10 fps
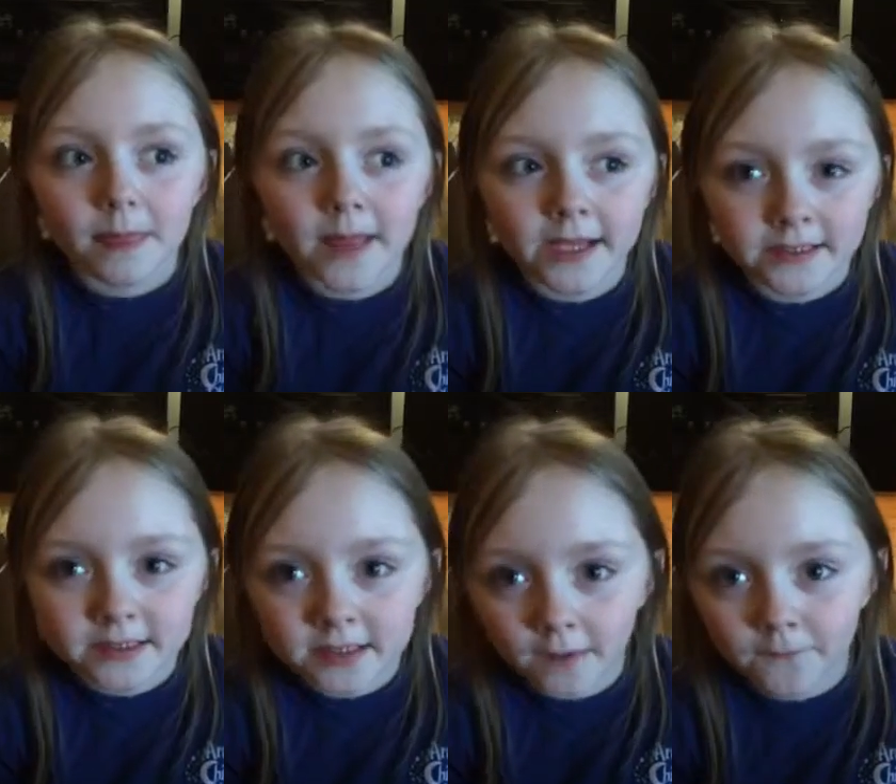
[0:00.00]
the
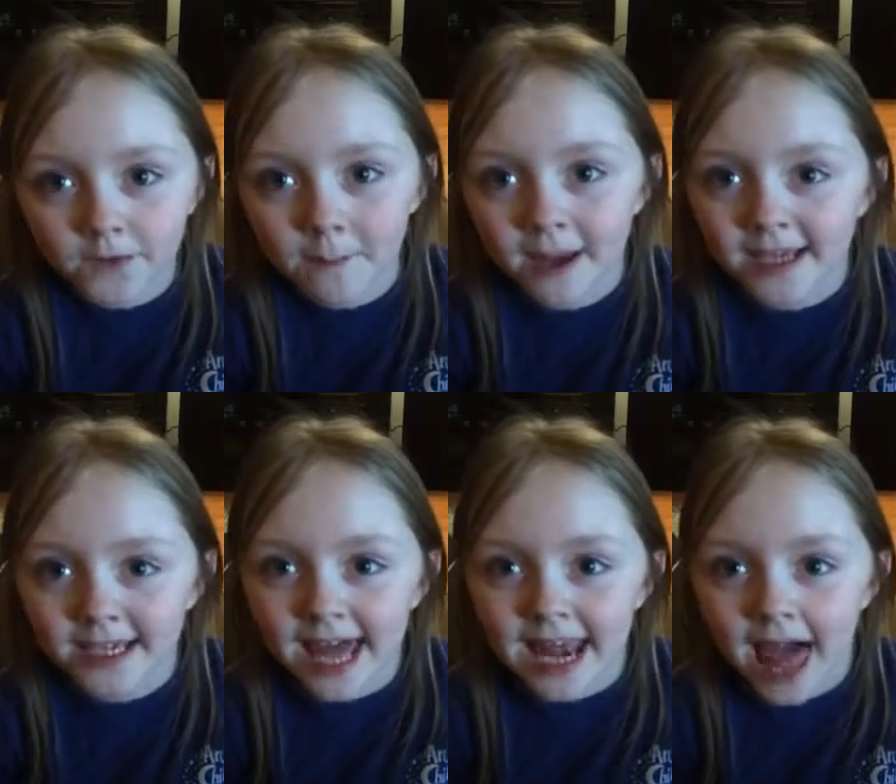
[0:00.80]
stuff to make
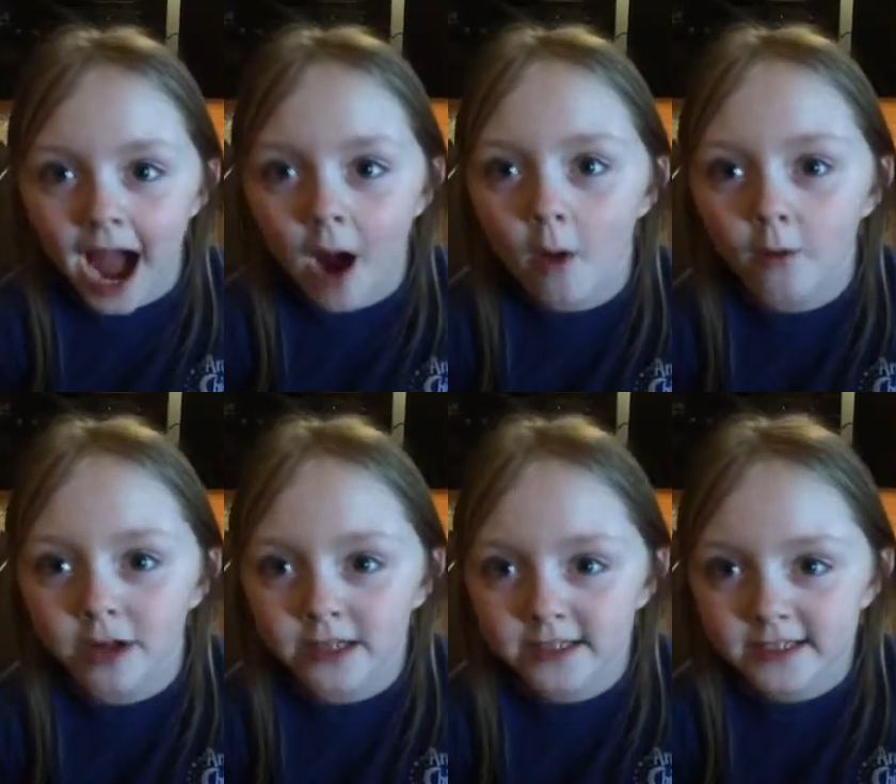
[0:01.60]
it loud
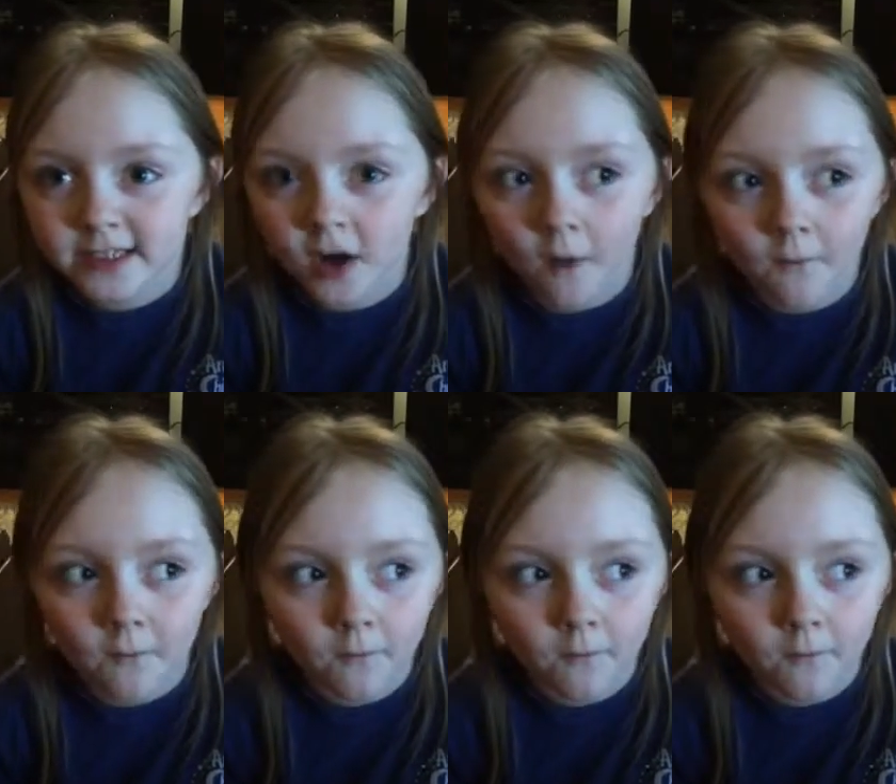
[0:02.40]
and stuff.